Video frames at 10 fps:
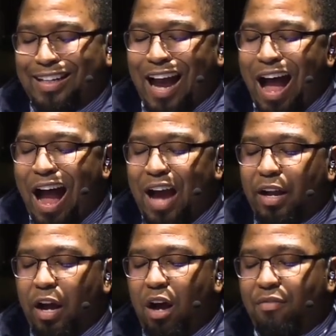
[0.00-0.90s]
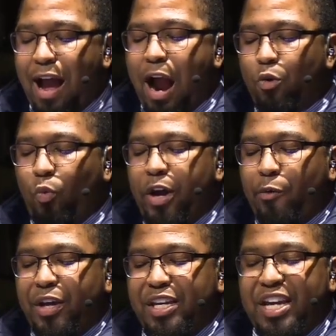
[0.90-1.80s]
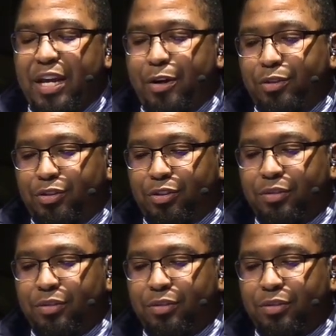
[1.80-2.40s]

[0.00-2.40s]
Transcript: God of our weary years,